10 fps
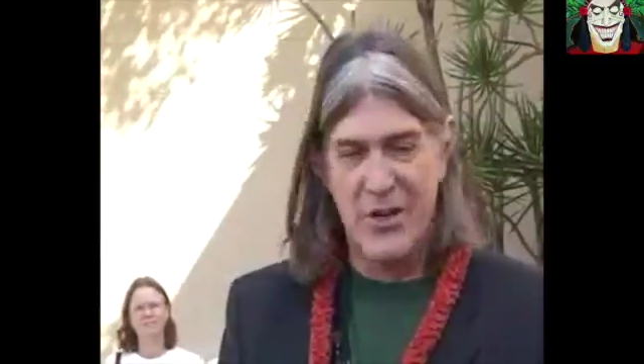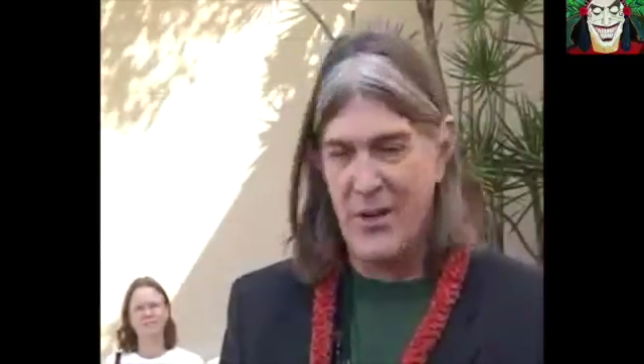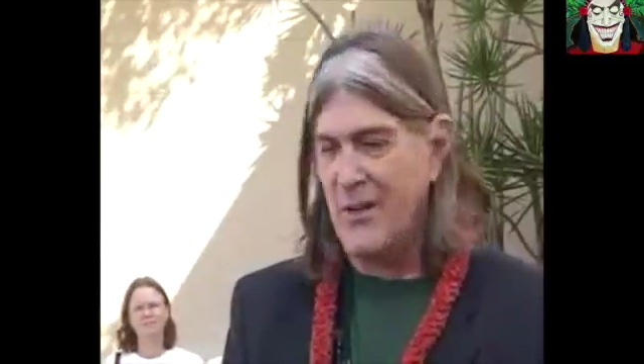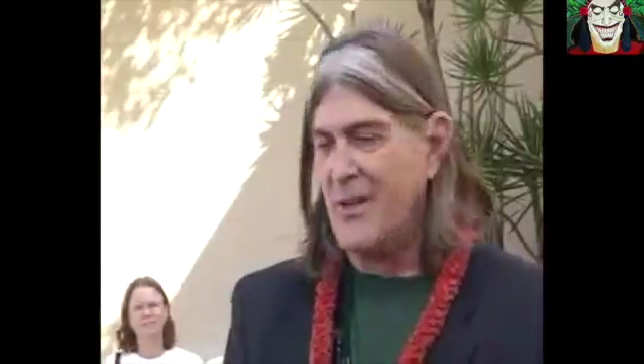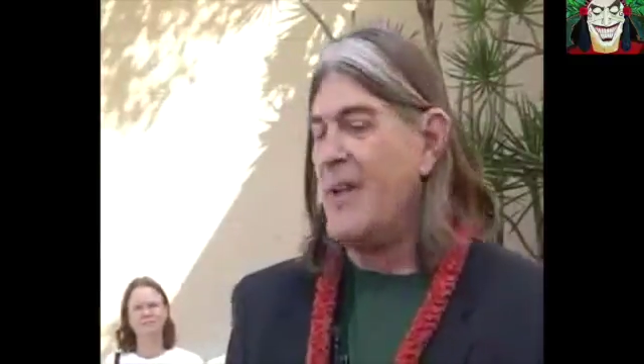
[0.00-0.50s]

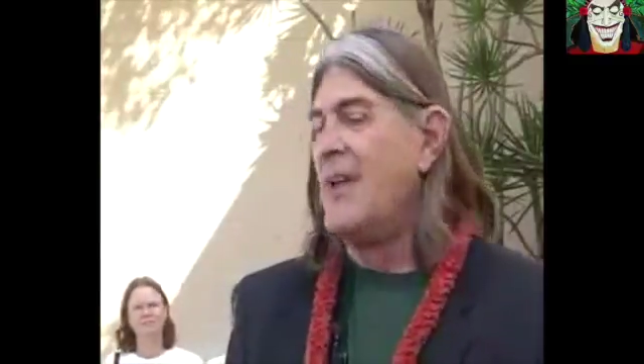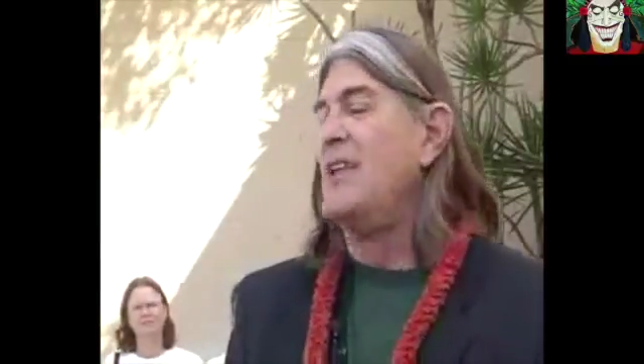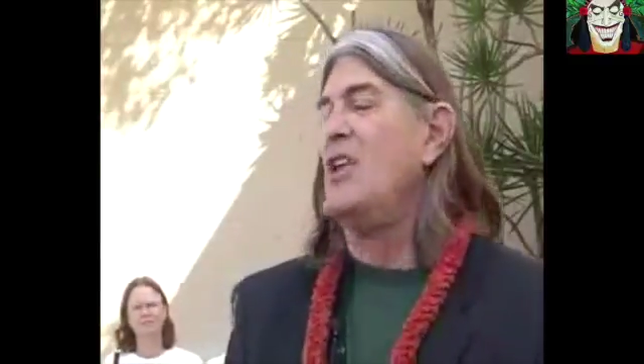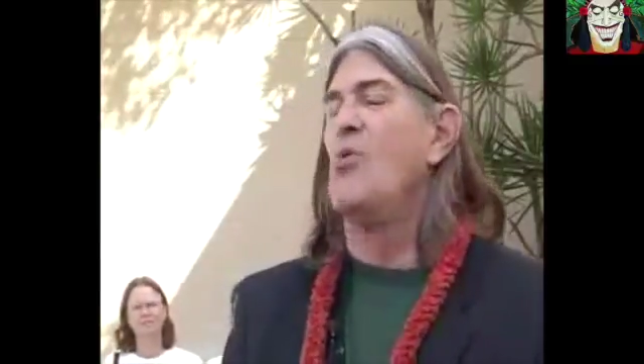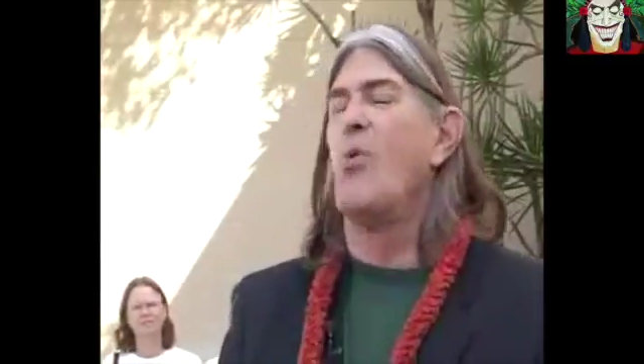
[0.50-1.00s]
There, there
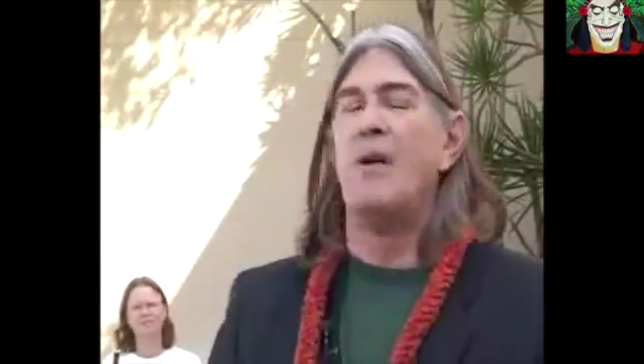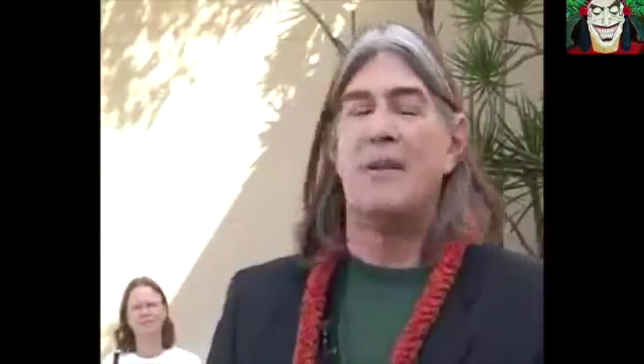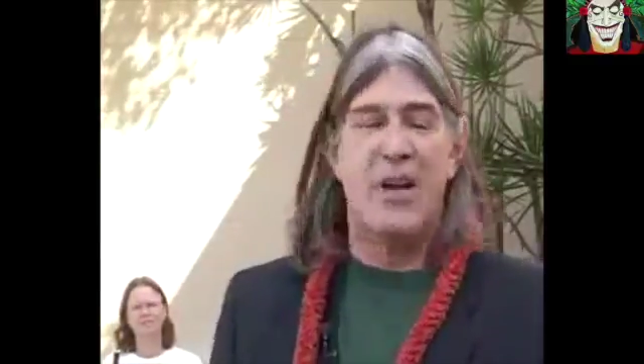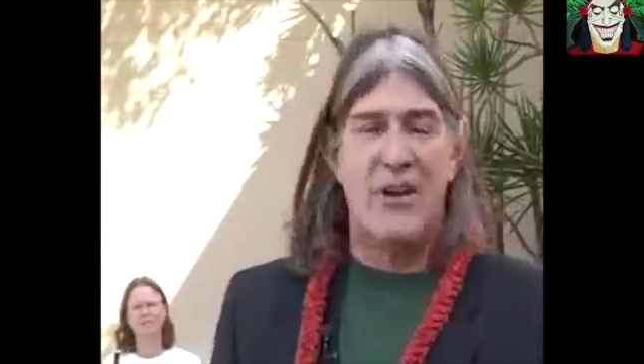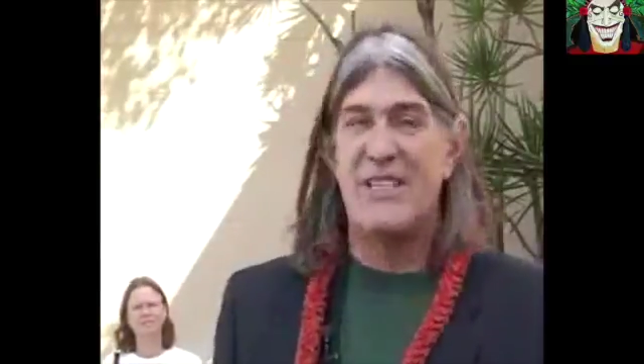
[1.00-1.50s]
actually you, is.
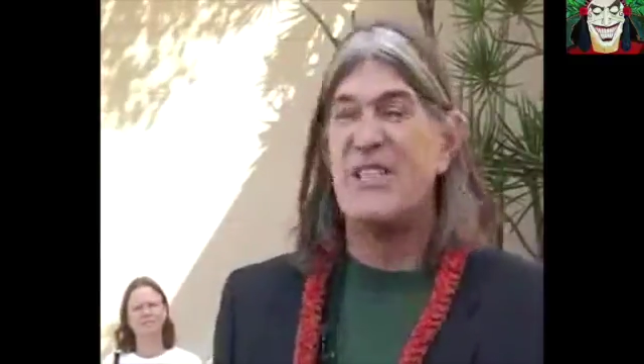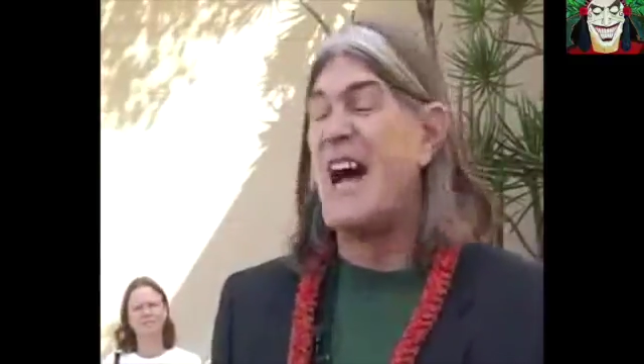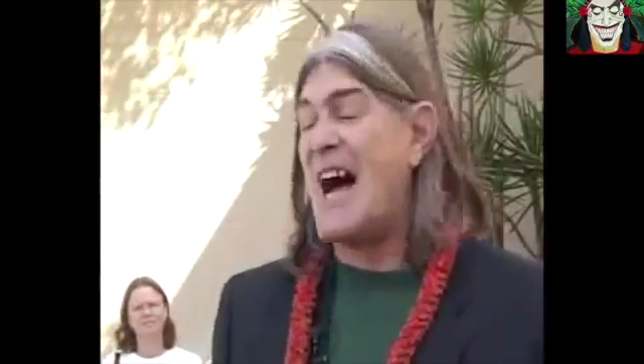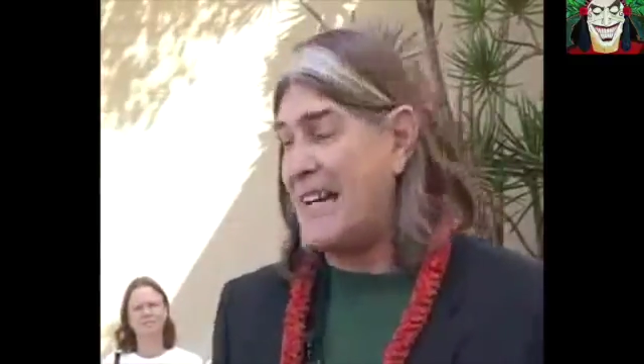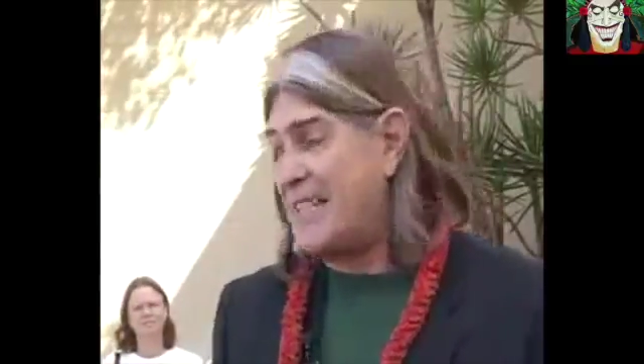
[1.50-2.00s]
There is
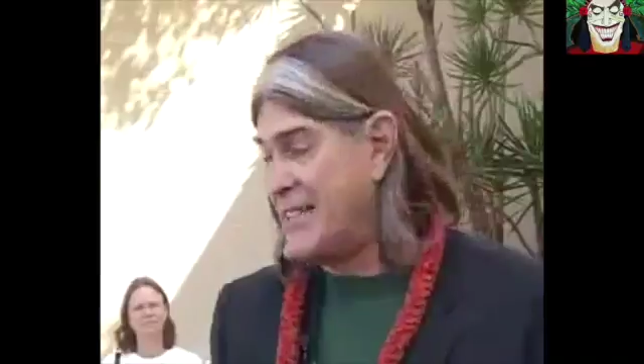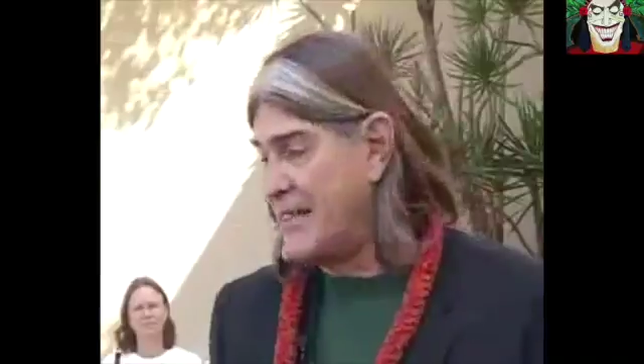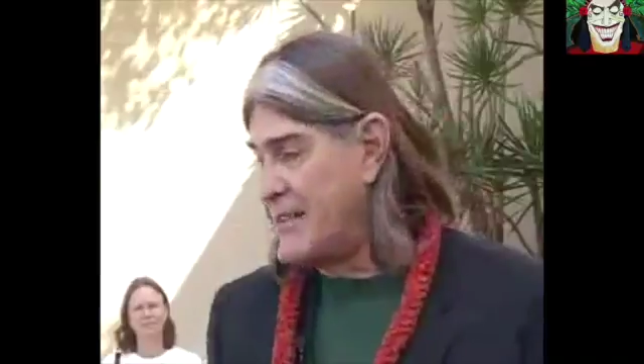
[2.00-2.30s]
not.